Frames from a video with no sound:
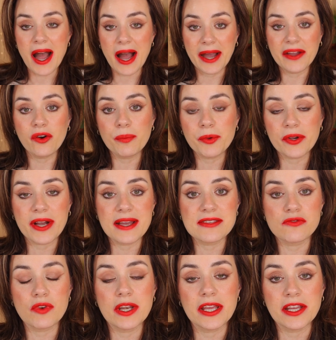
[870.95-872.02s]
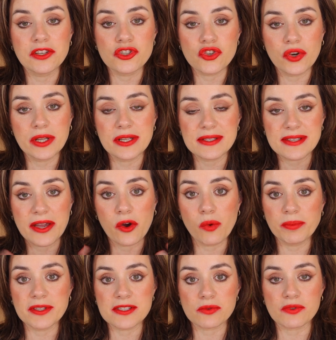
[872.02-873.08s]
I hope you guys really enjoy this. I
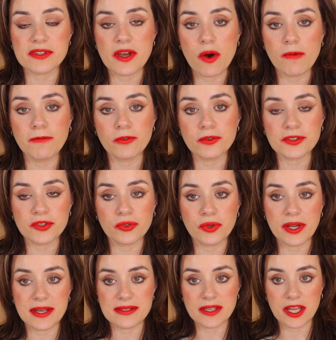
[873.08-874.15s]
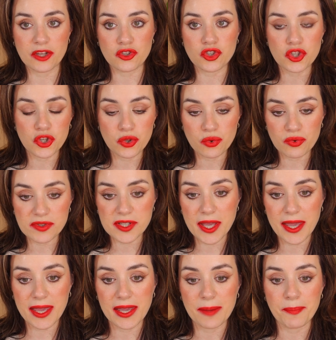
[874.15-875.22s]
hope this was helpful so you guys can choose
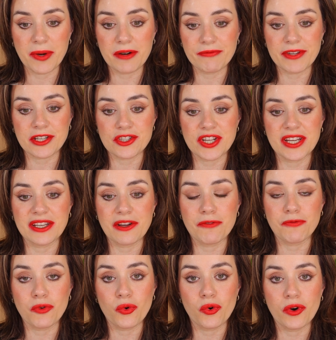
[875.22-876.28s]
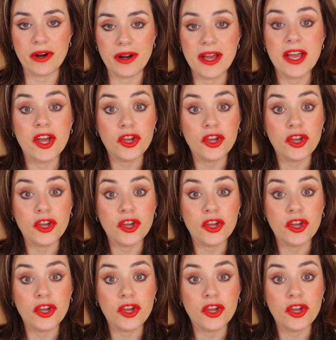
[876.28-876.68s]
a perfect shade for